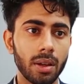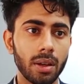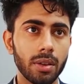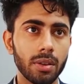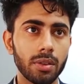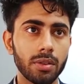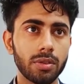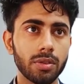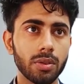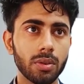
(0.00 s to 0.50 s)

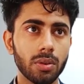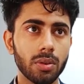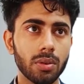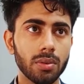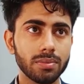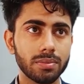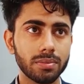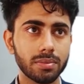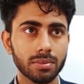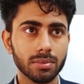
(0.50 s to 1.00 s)

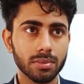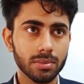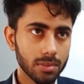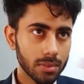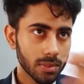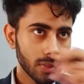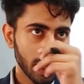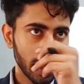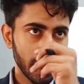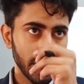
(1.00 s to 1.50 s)
So
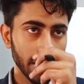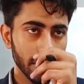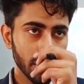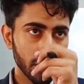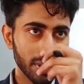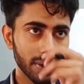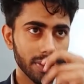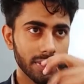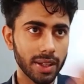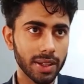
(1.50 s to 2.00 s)
here you
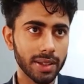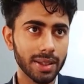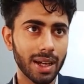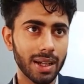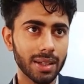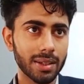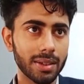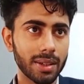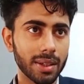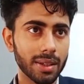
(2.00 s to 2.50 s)
can see
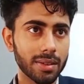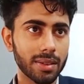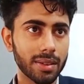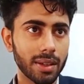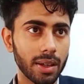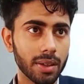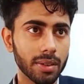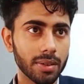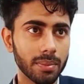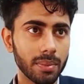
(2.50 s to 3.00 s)
that this
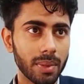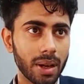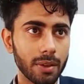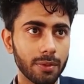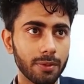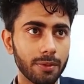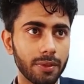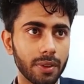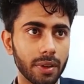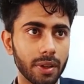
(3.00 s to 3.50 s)
is my
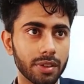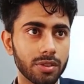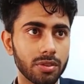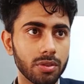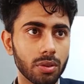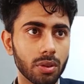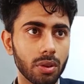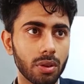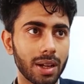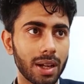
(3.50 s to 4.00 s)
first
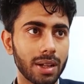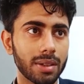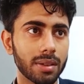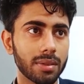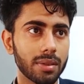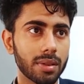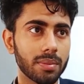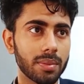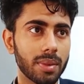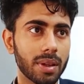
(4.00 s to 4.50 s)
neuron and this
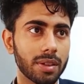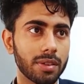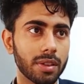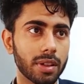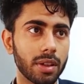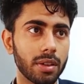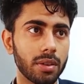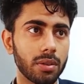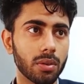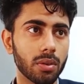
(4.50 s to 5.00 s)
is my
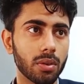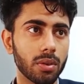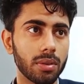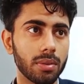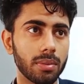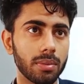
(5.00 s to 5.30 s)
second neuron.